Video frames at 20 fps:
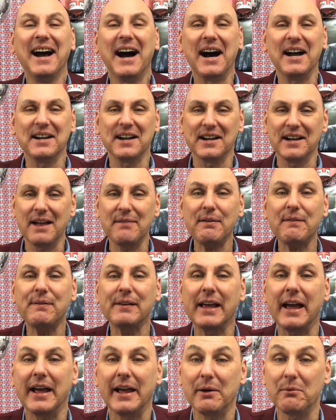and I'll never
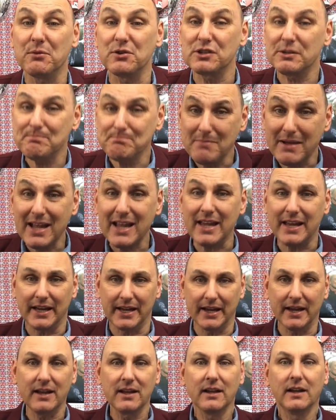forget, it was
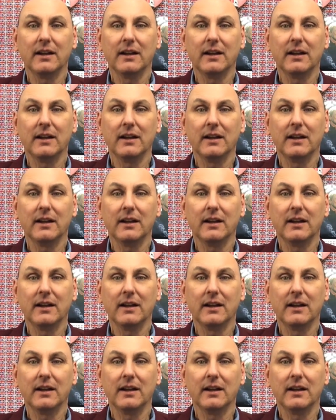me